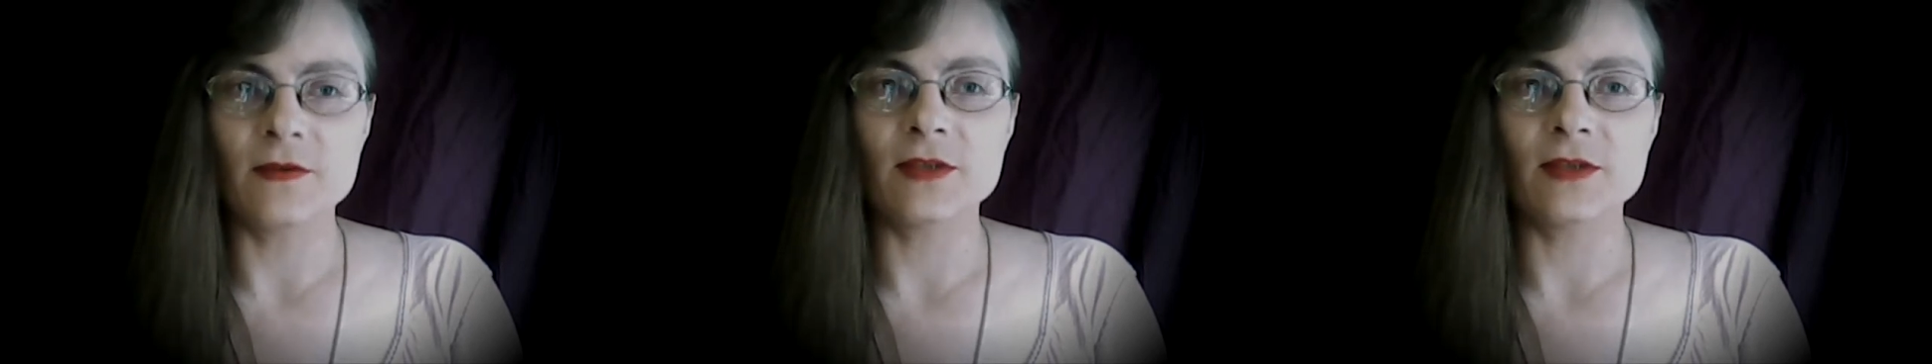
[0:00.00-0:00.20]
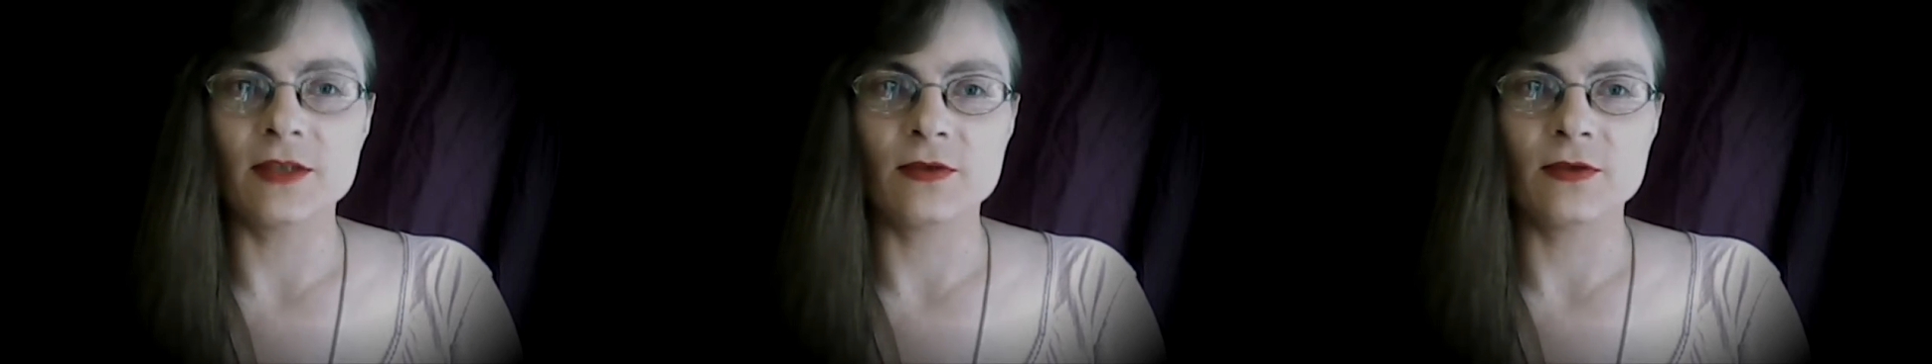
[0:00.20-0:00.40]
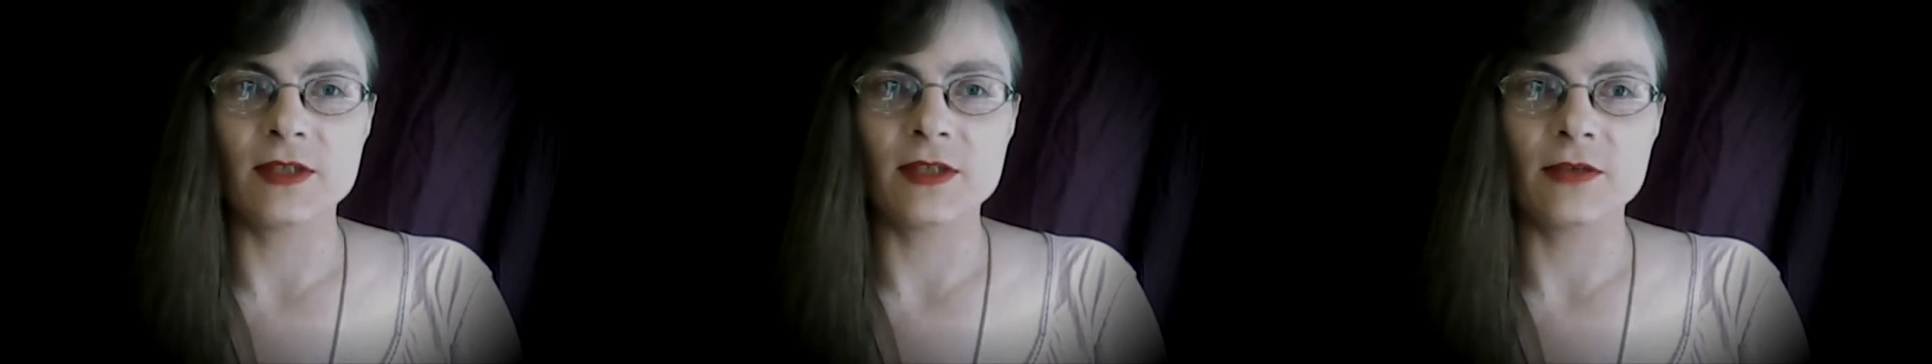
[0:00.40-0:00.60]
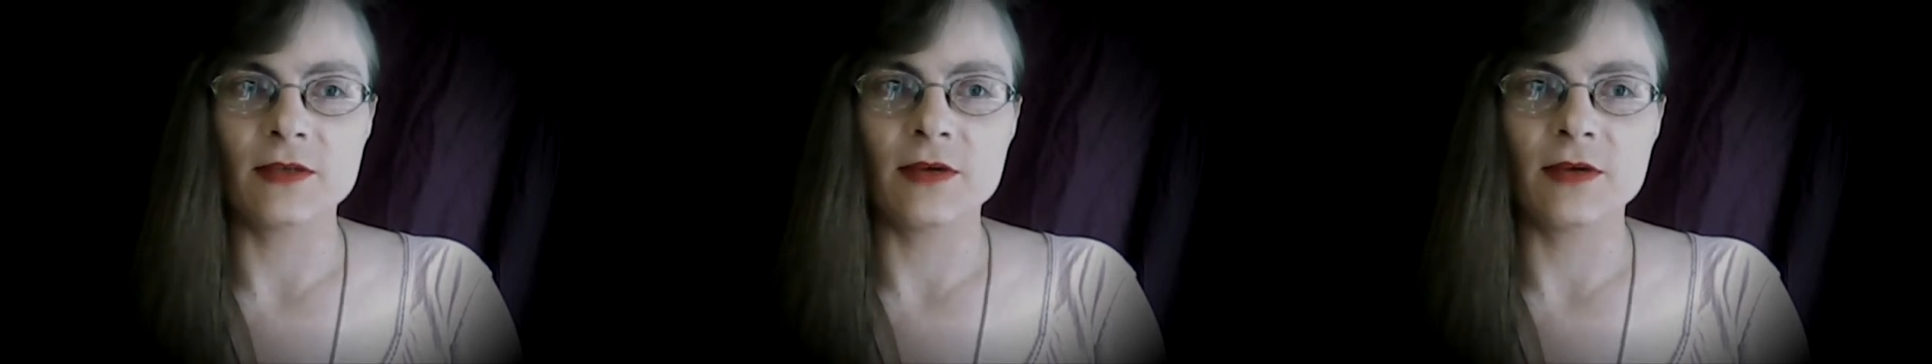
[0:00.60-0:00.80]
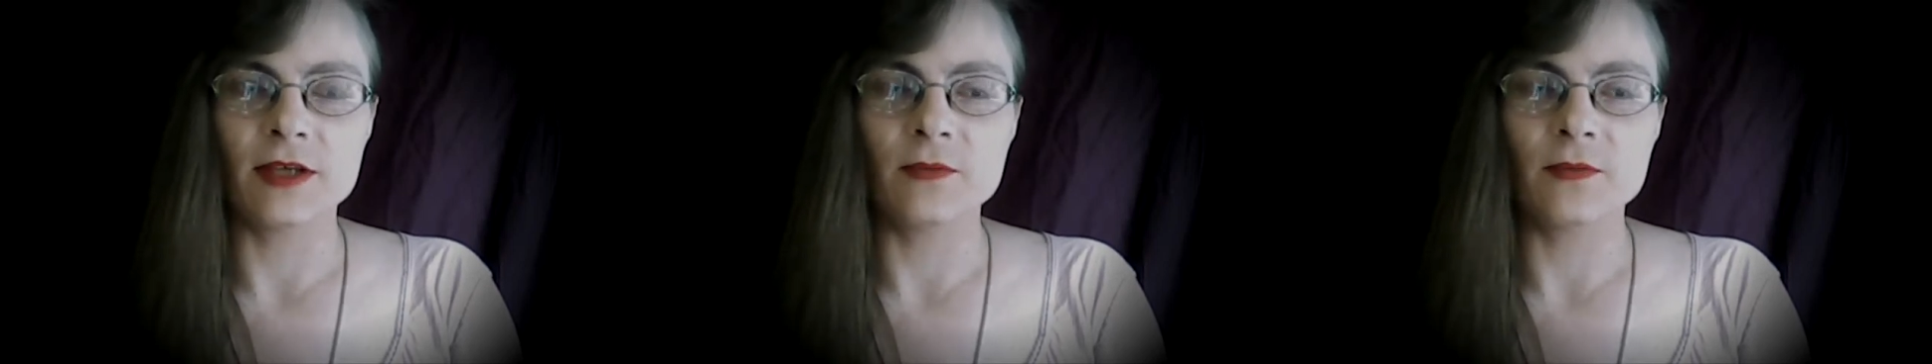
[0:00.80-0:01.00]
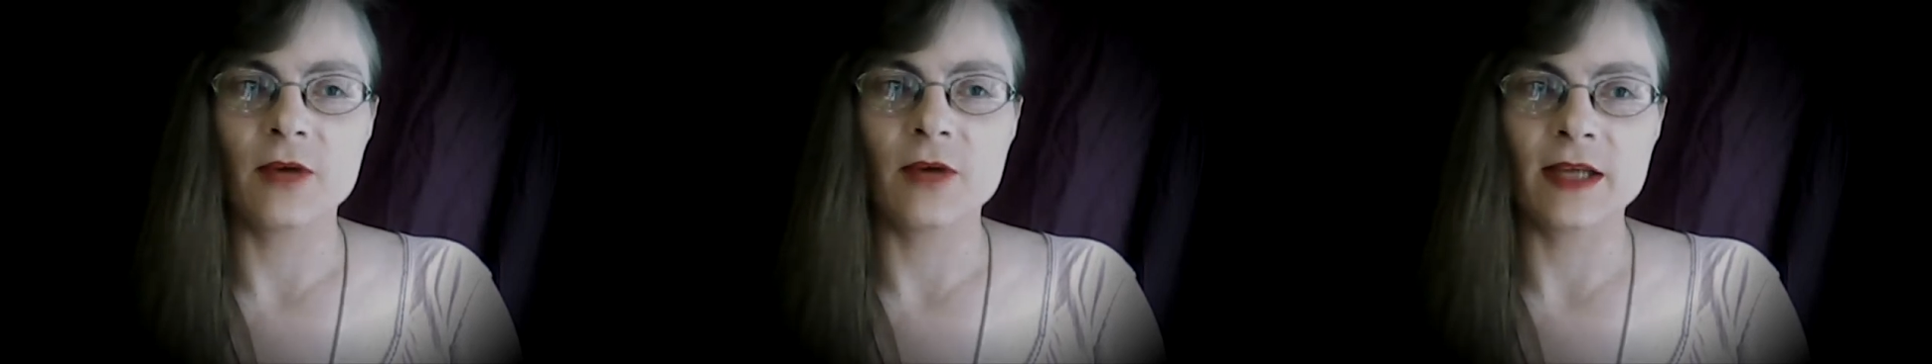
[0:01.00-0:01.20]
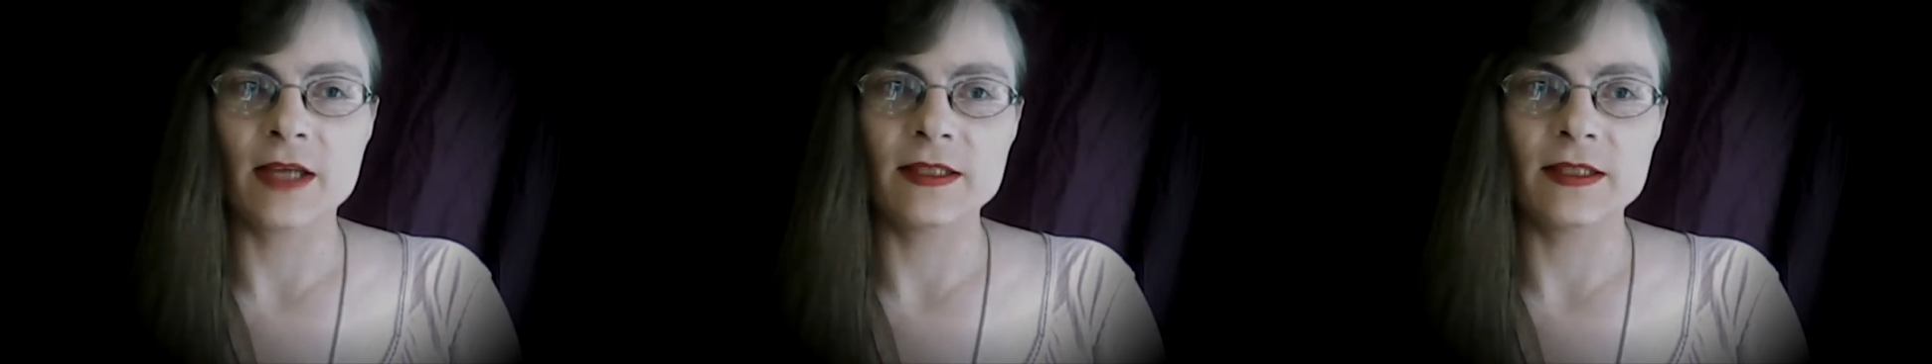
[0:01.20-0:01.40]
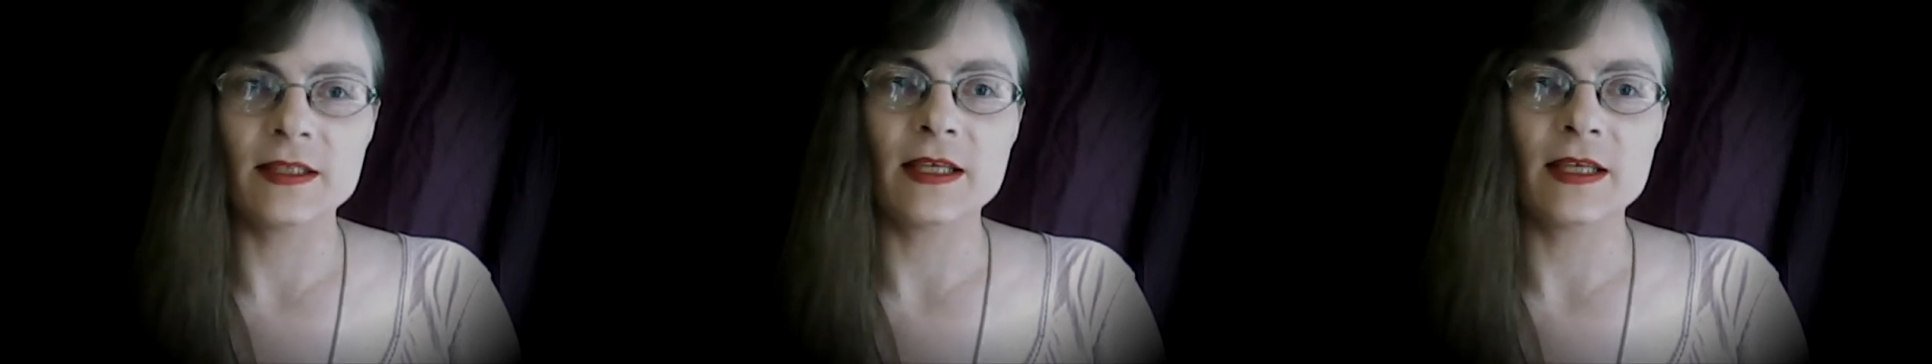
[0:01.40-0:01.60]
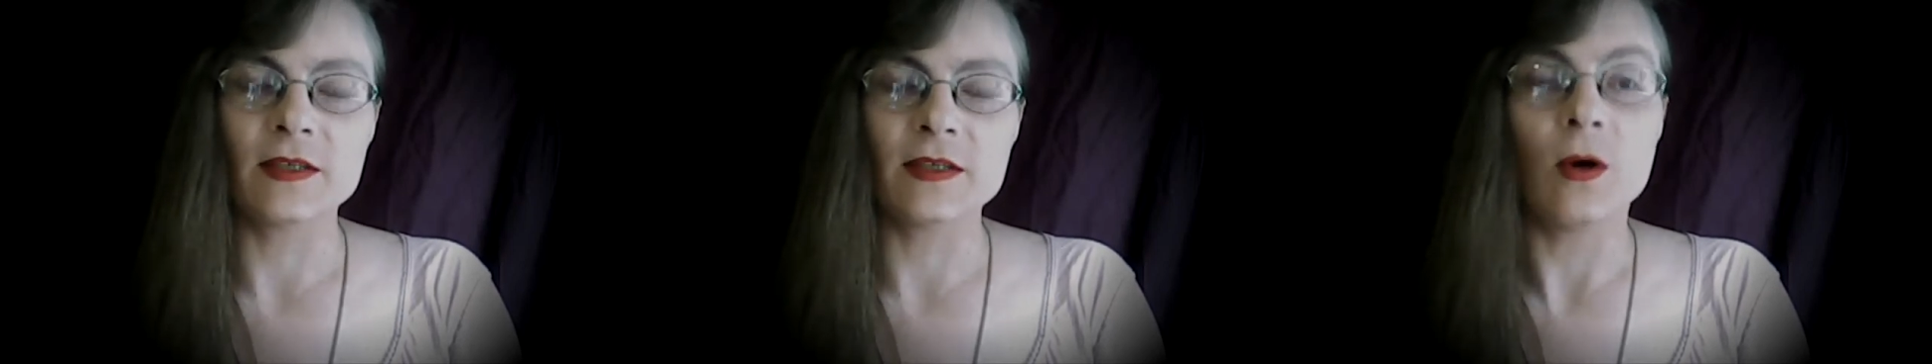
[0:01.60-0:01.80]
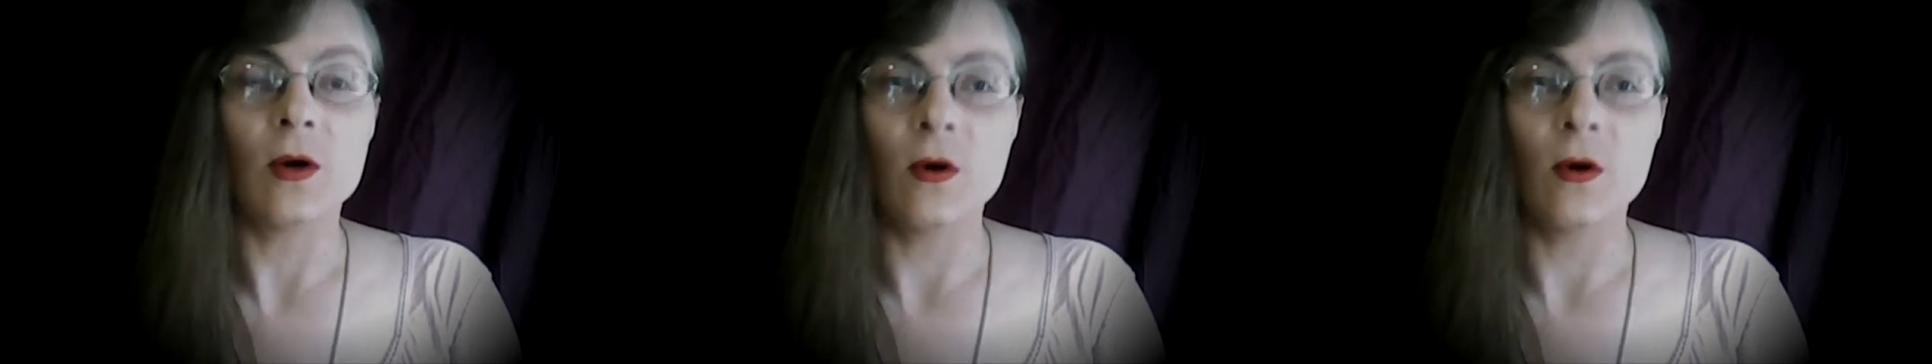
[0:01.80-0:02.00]
sexual segregation practices as
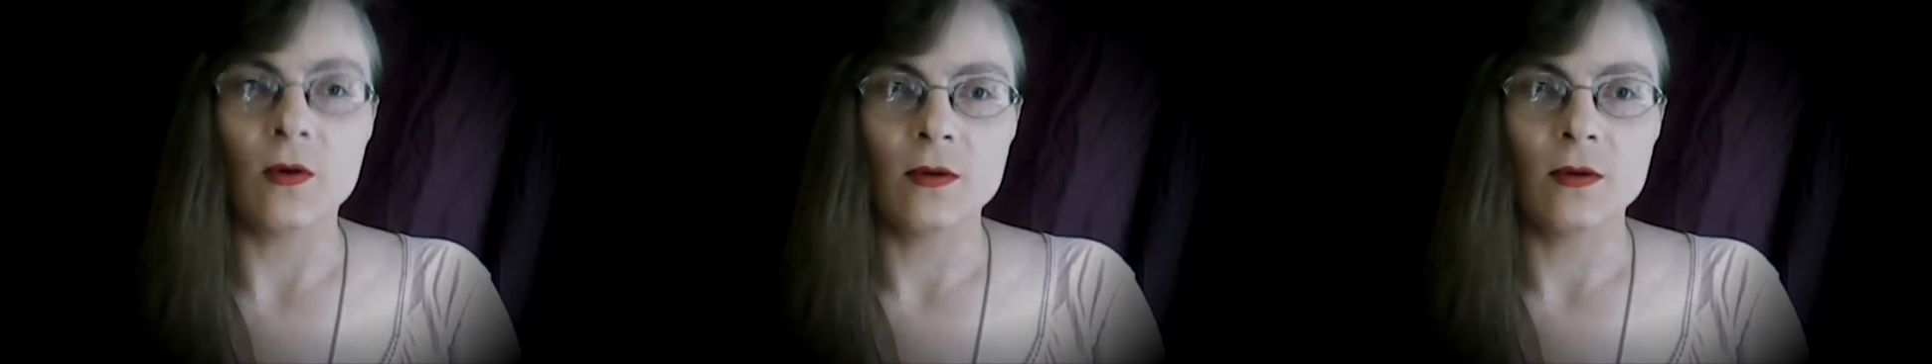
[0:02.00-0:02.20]
a whole.